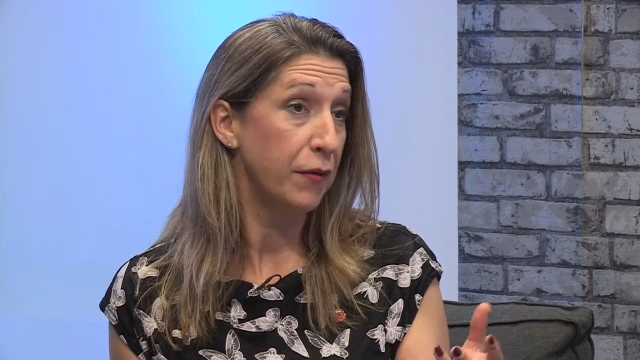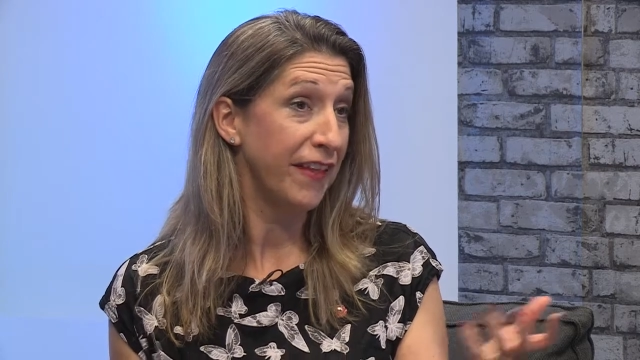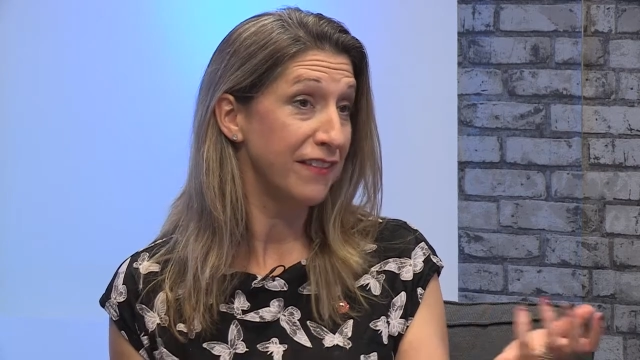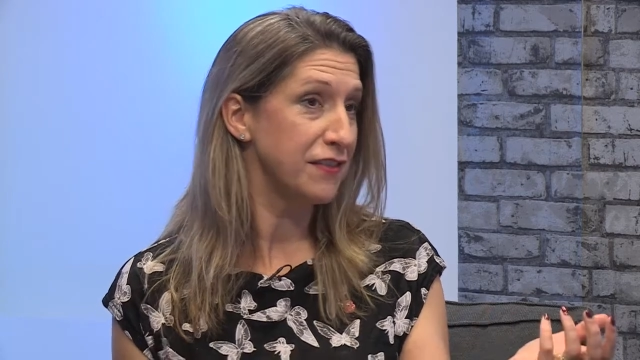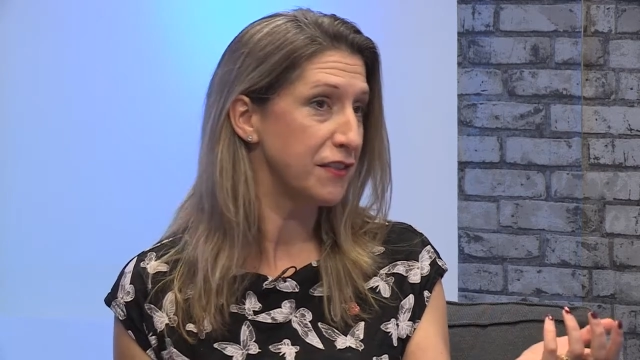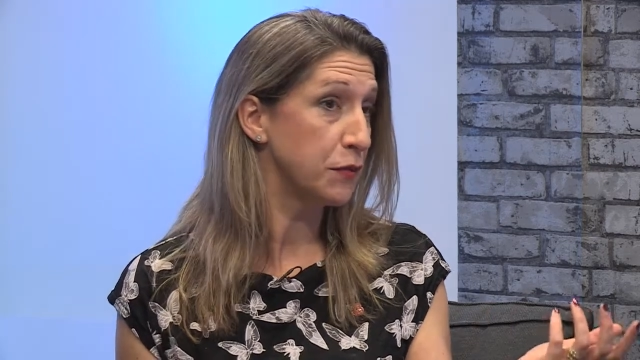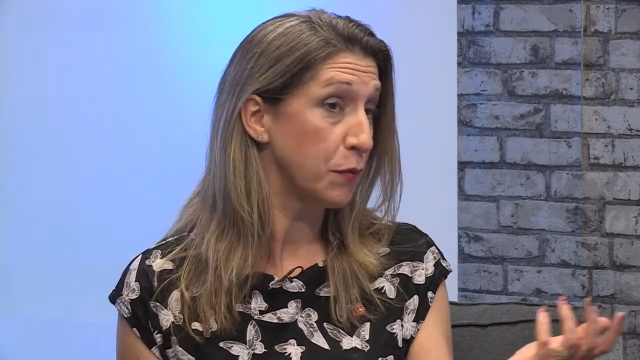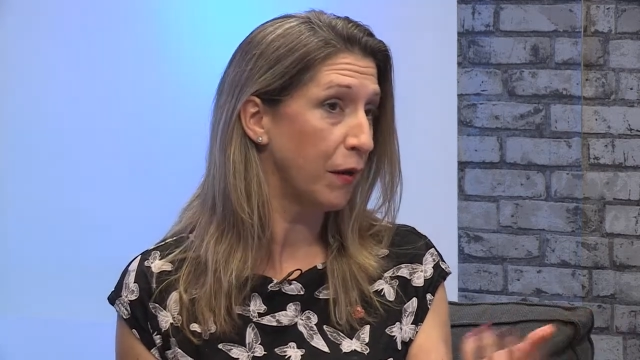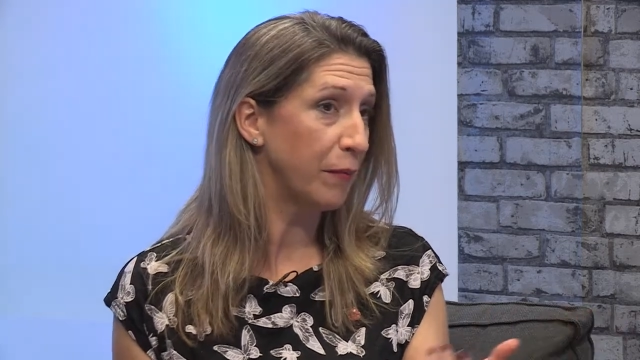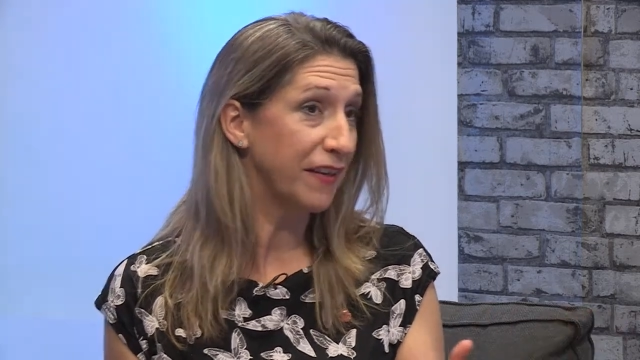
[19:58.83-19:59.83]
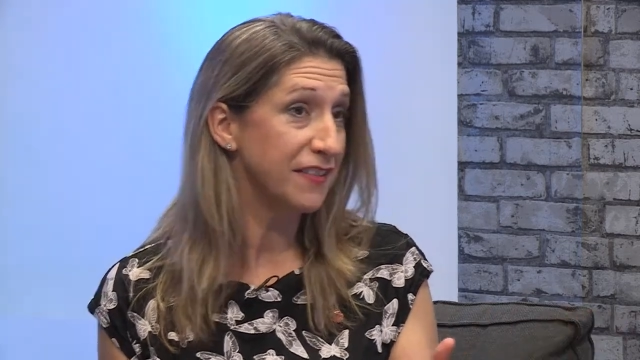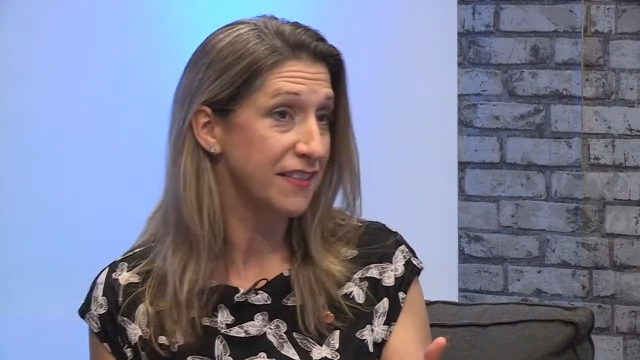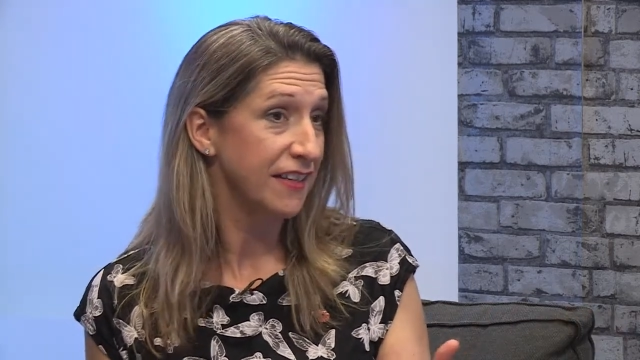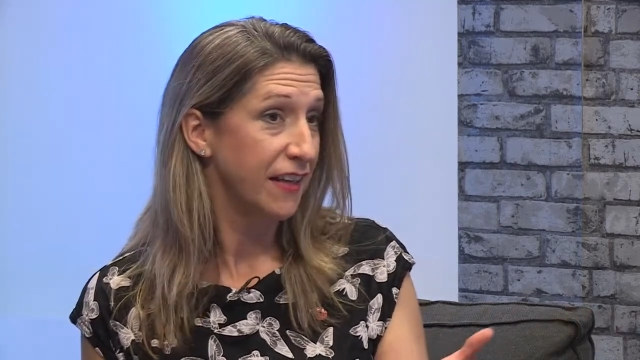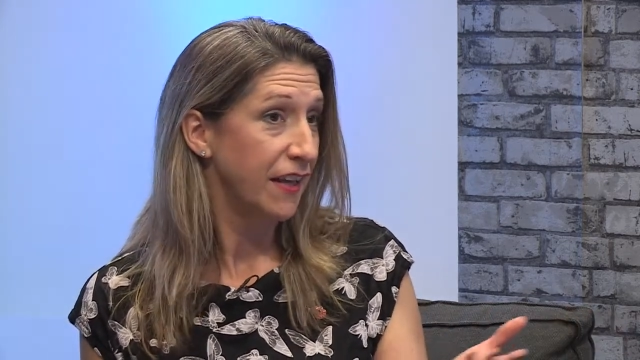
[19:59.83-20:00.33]
And that's just as well
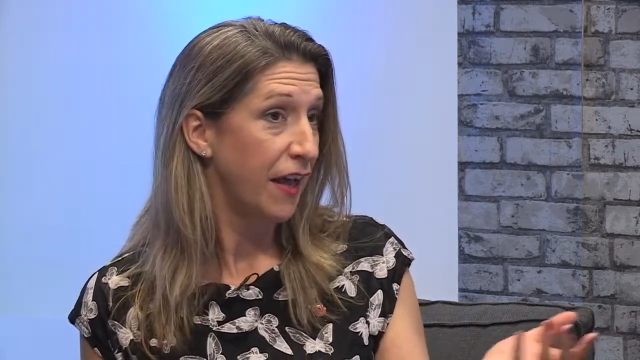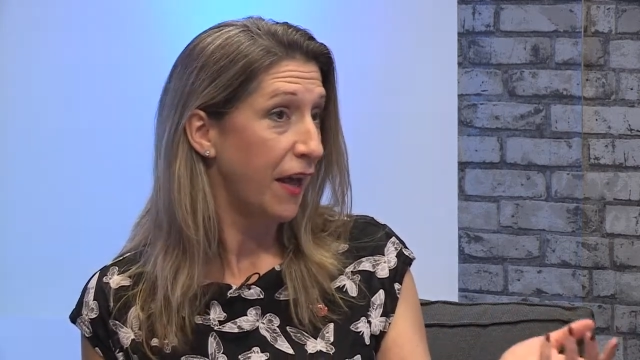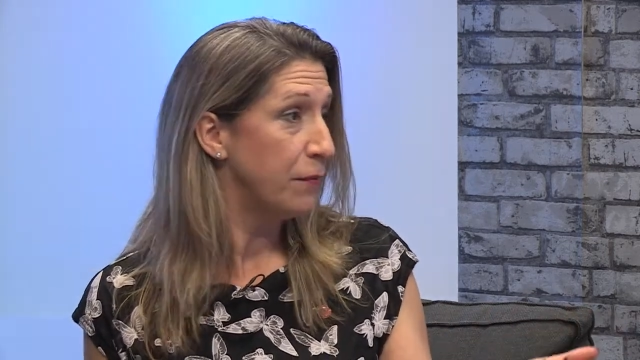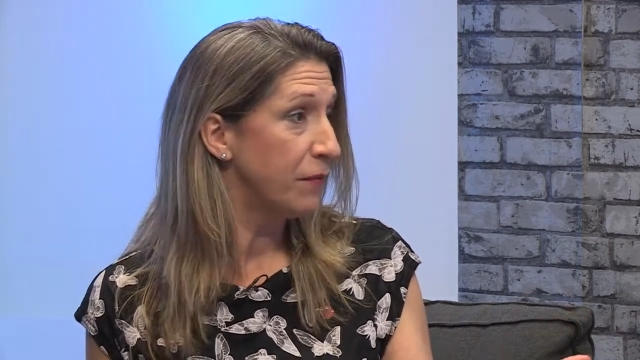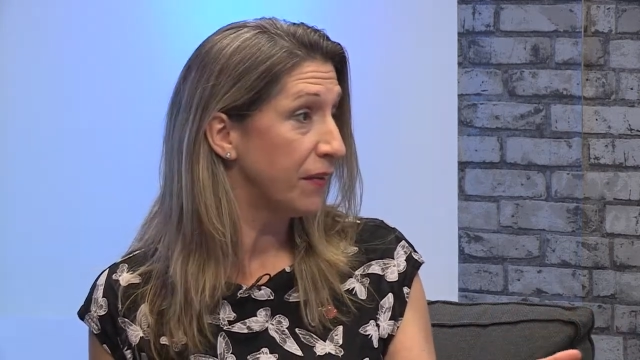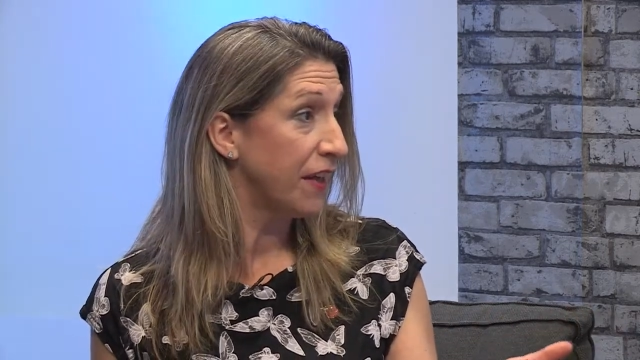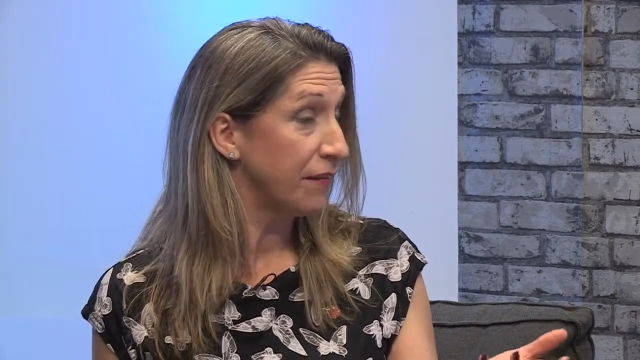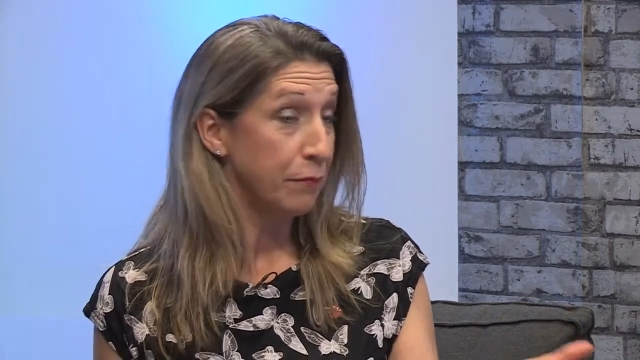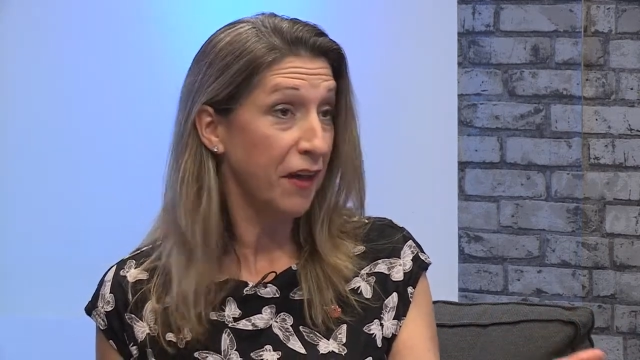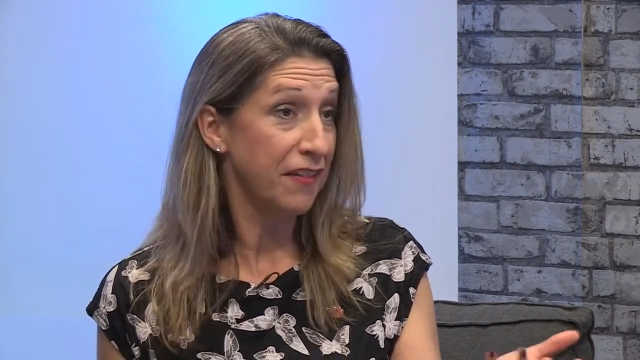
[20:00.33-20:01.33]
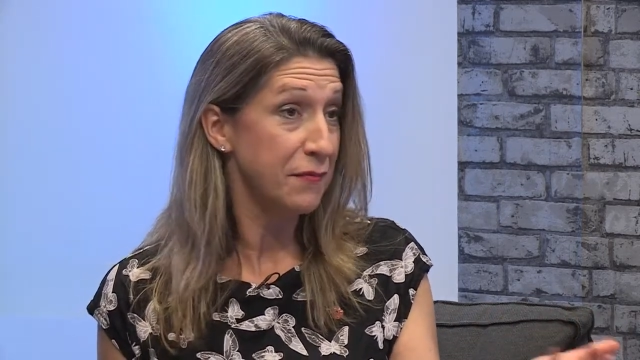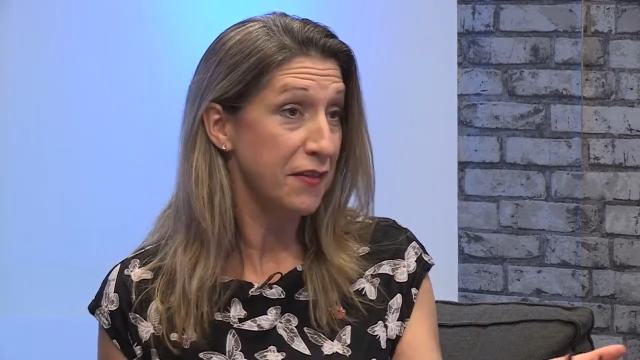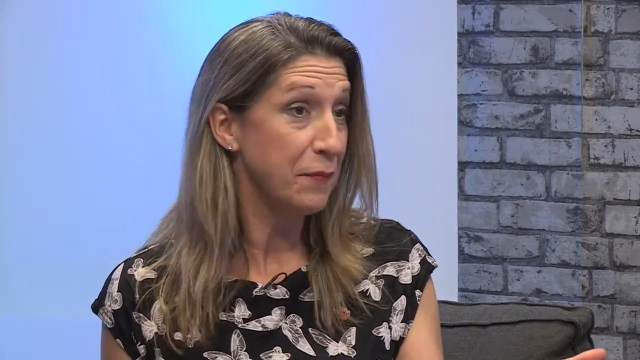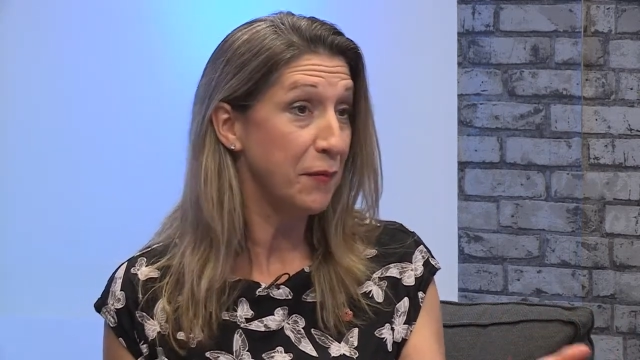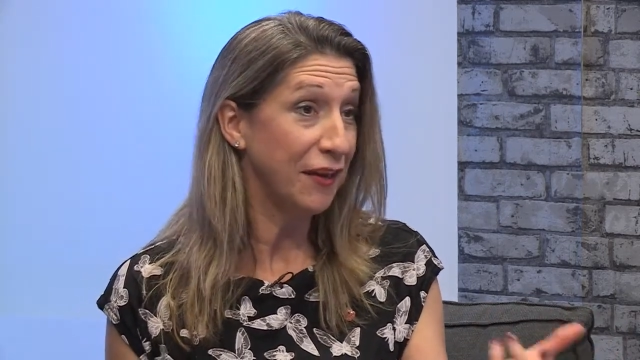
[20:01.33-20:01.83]
because
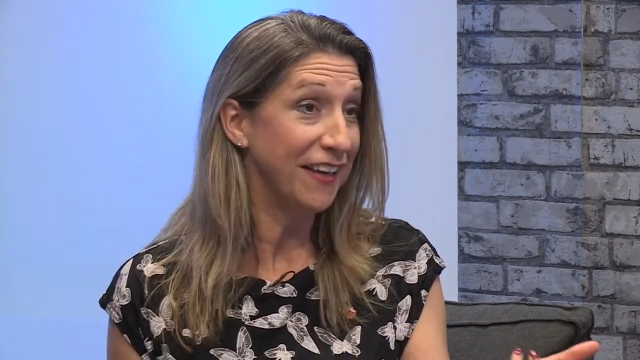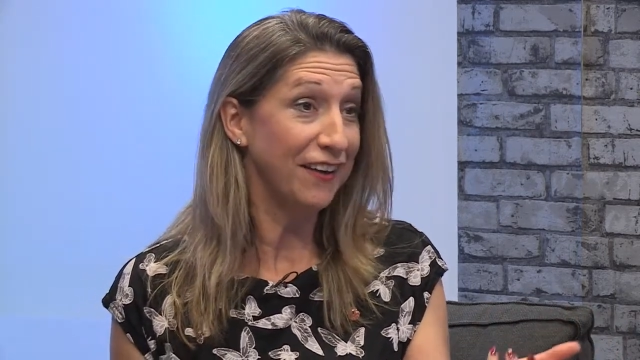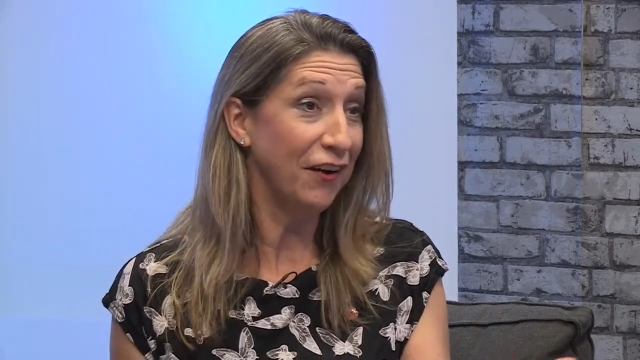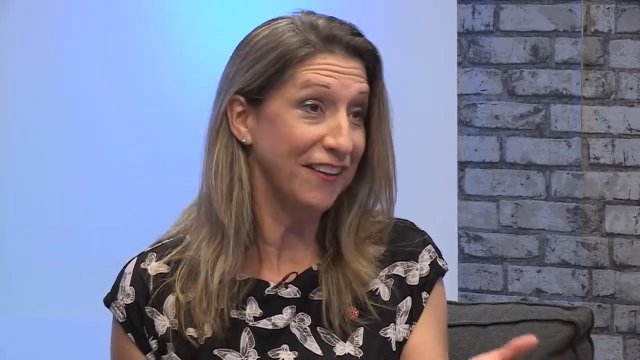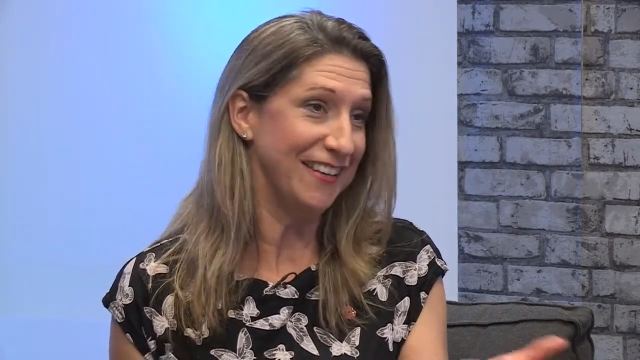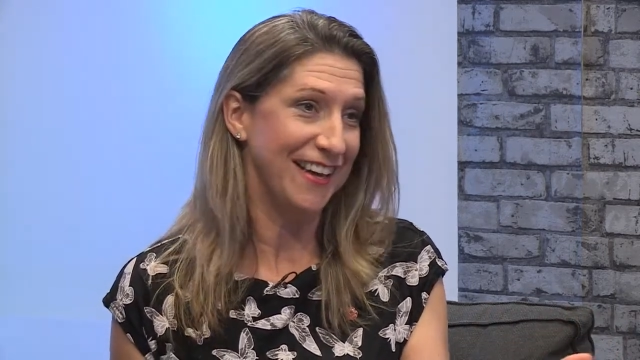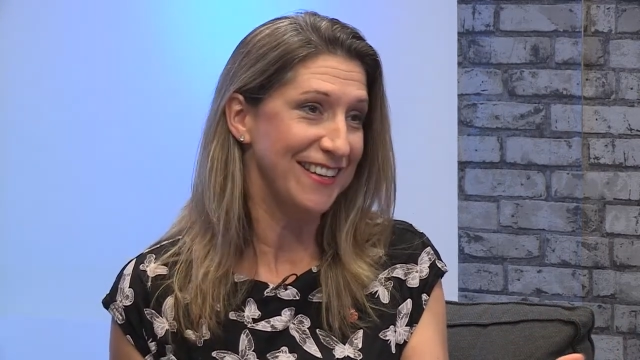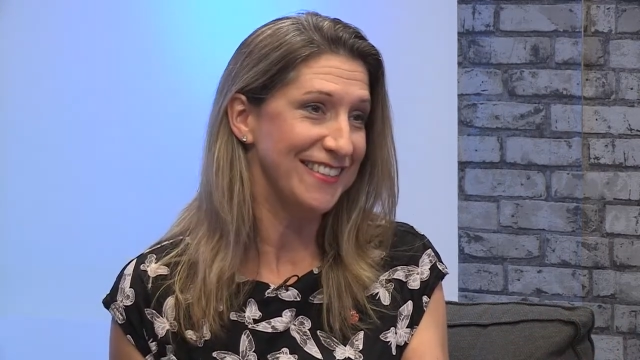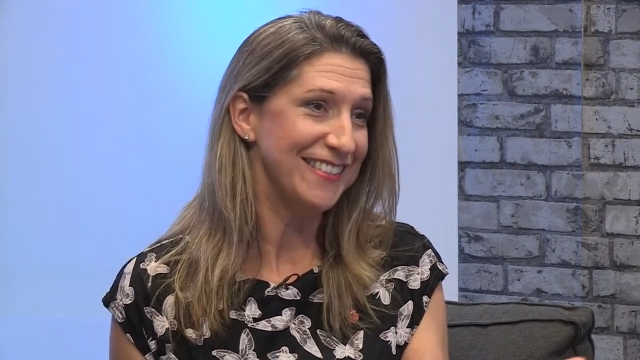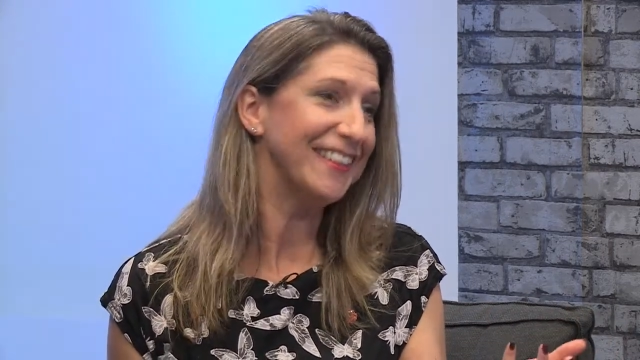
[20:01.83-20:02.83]
customers are booking holidays.